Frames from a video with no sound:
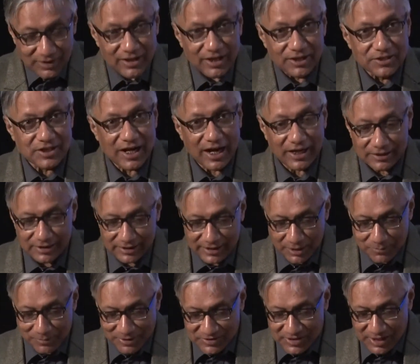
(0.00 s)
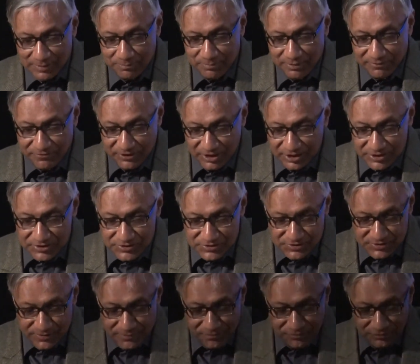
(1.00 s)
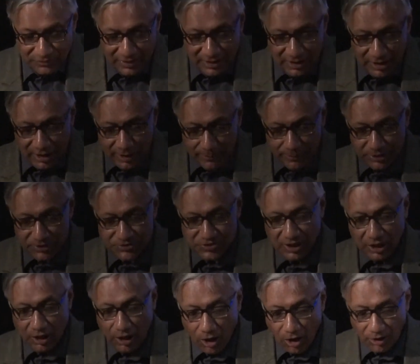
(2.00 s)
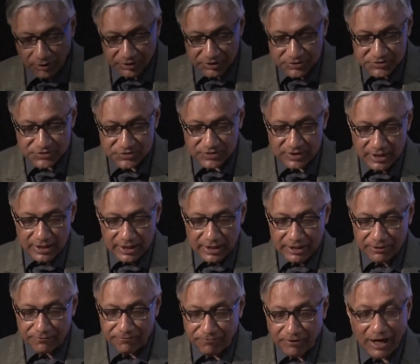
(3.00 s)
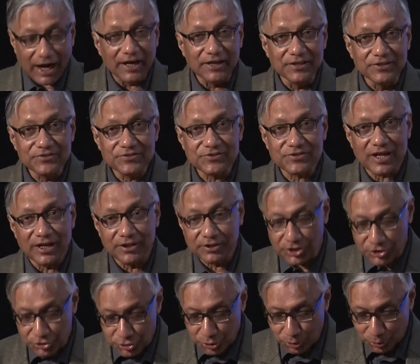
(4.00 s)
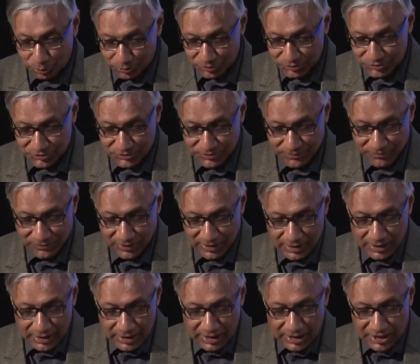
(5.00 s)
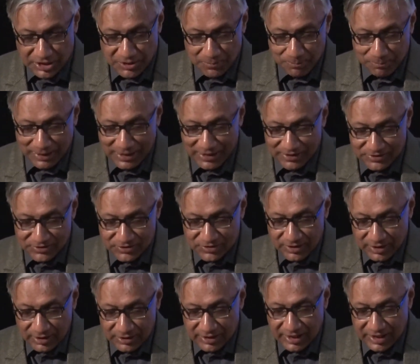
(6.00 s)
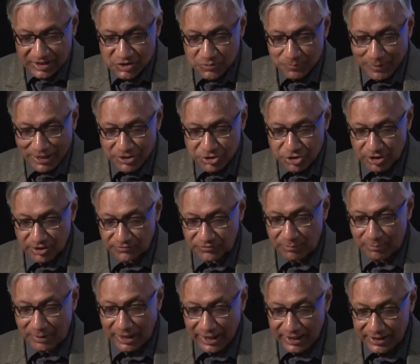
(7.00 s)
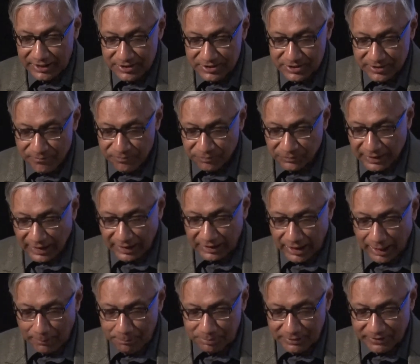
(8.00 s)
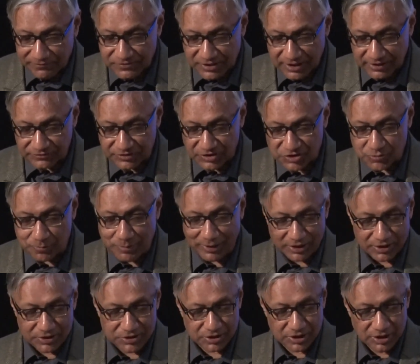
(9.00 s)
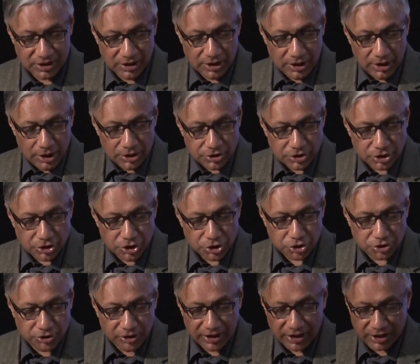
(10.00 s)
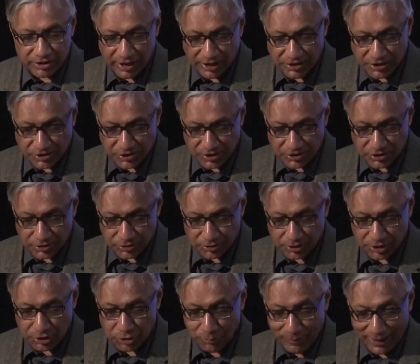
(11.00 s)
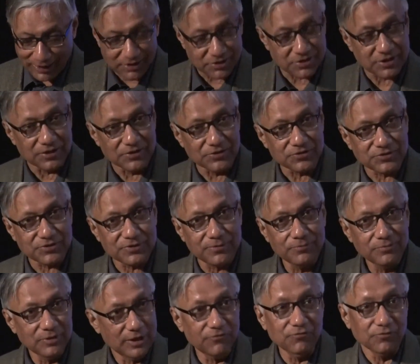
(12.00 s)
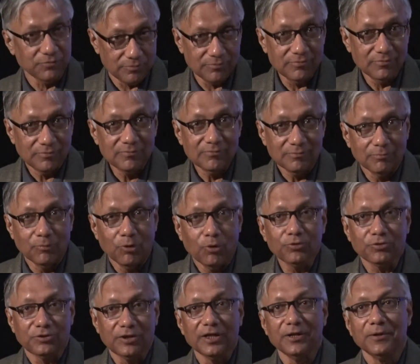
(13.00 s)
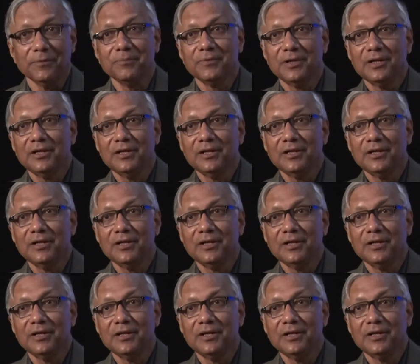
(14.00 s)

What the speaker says: a title that may seem perverse, because a harness confines and controls. It impedes the expansion of the mind and uplifting of the spirit, traditionally credited to the humanities, even more than